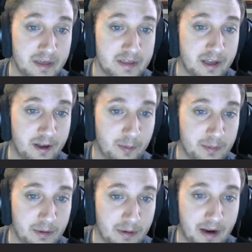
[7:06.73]
to help
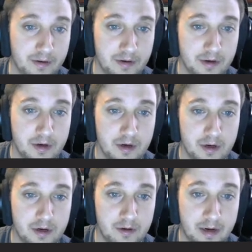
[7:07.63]
you out,
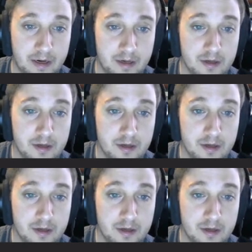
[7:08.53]
right?